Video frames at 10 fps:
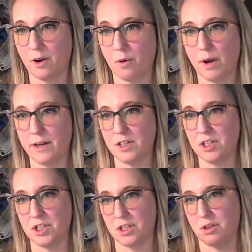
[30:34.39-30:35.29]
I don't want it
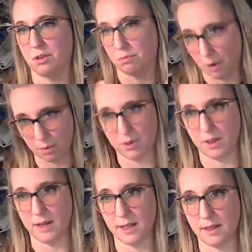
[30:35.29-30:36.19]
to just throw
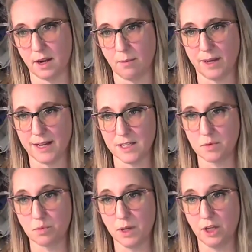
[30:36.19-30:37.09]
things in there because
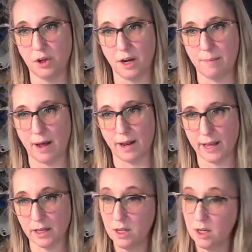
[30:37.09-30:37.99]
it's really good about
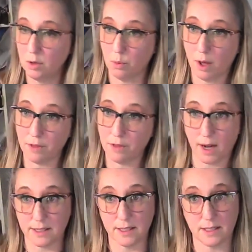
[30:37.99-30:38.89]
like, well, they're
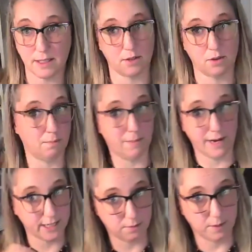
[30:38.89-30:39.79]
autistic, so it
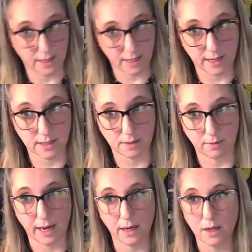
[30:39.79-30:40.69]
must be this,
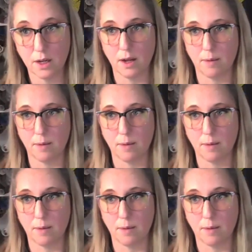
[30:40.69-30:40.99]
right?